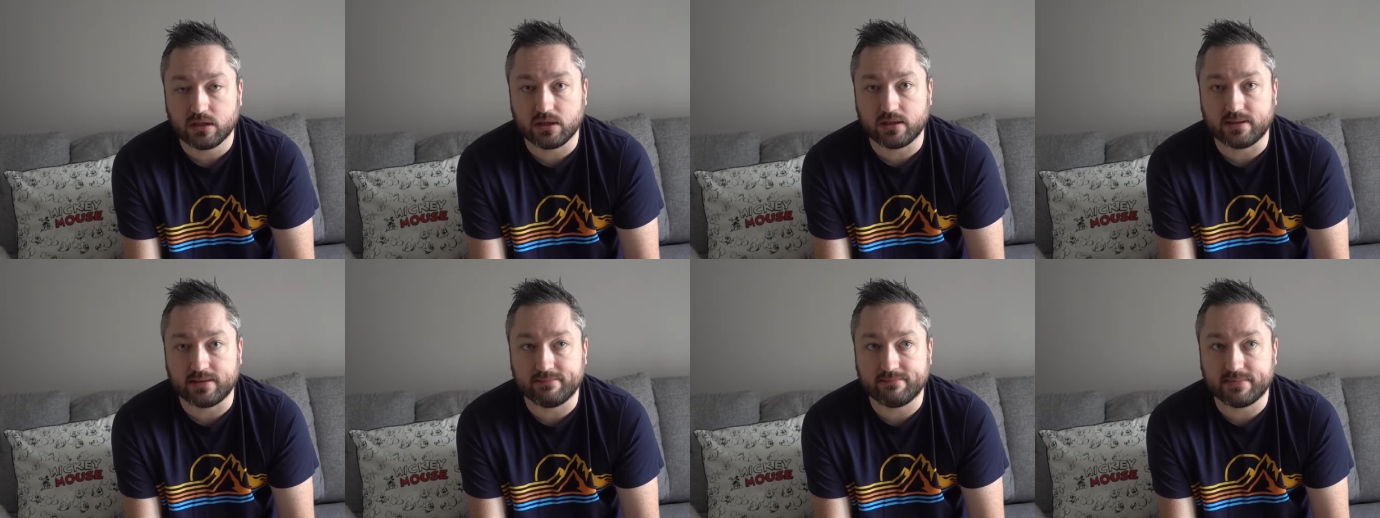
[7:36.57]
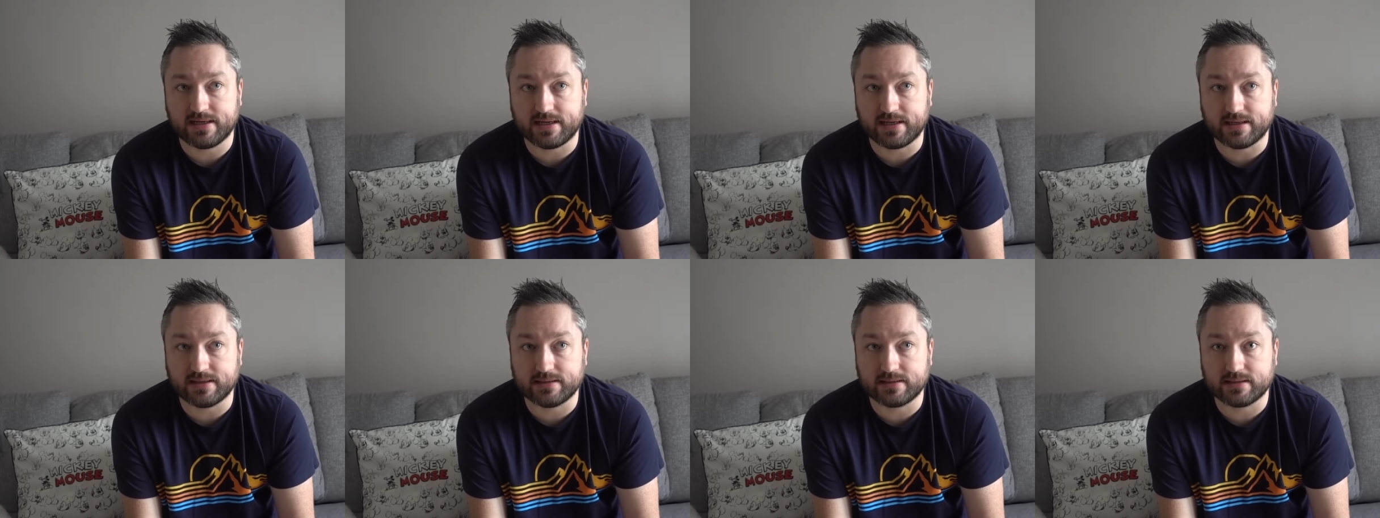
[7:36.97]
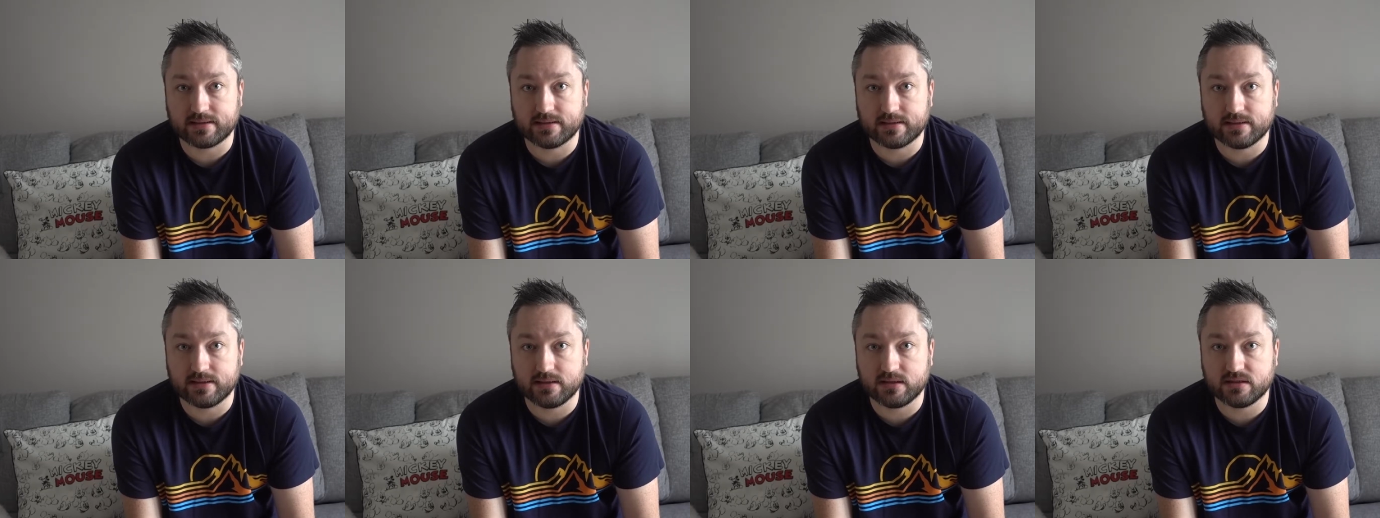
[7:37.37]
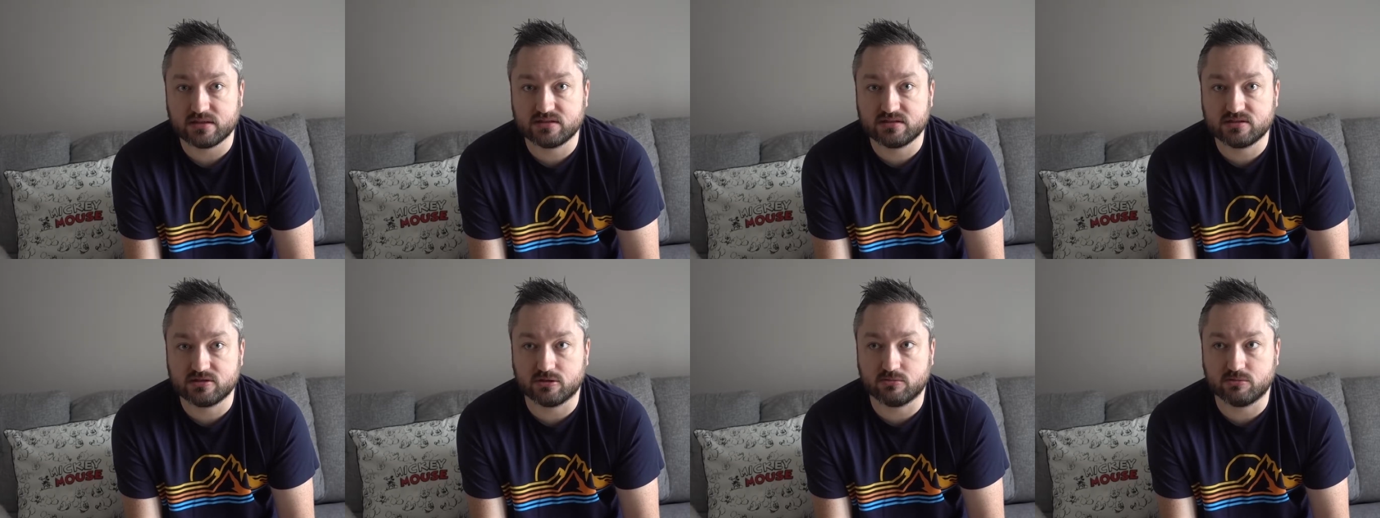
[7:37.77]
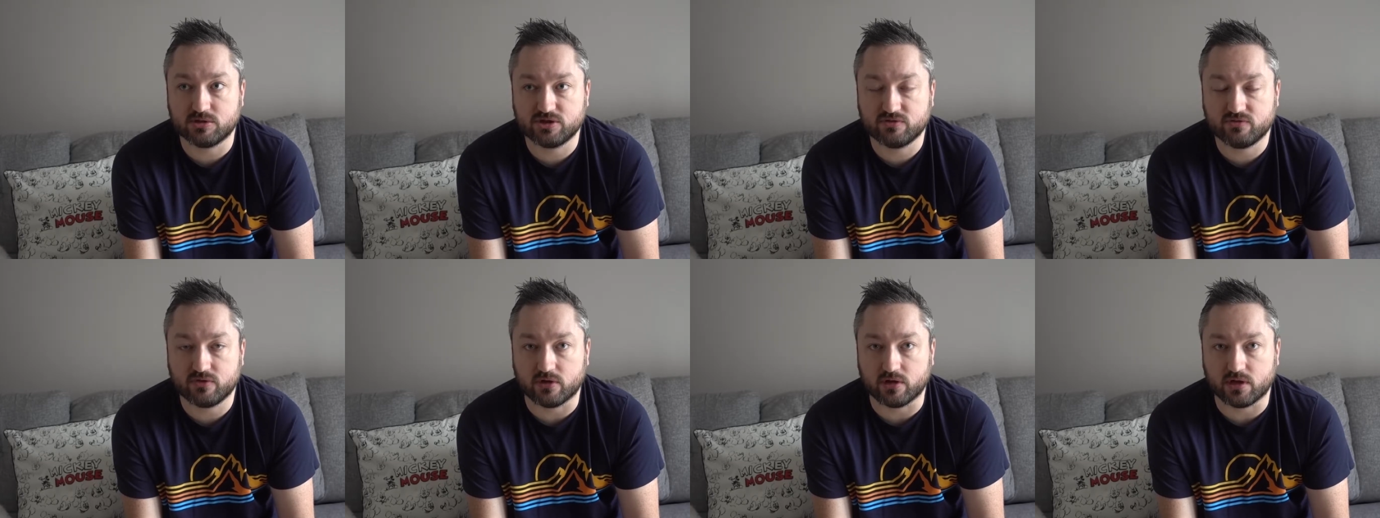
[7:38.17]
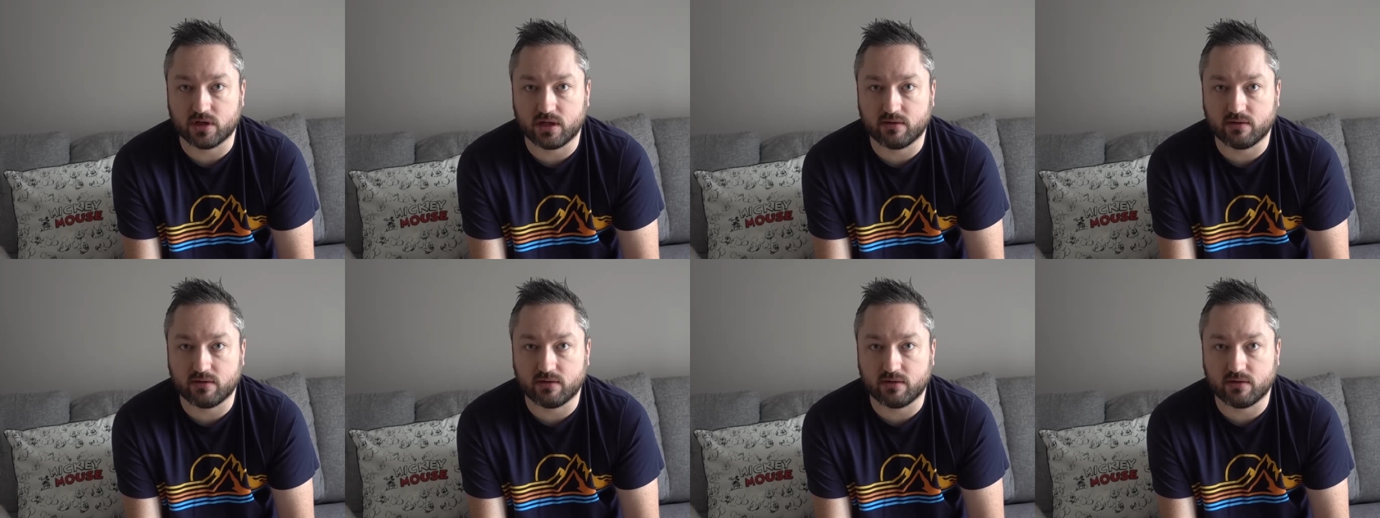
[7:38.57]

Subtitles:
and it is so much fun.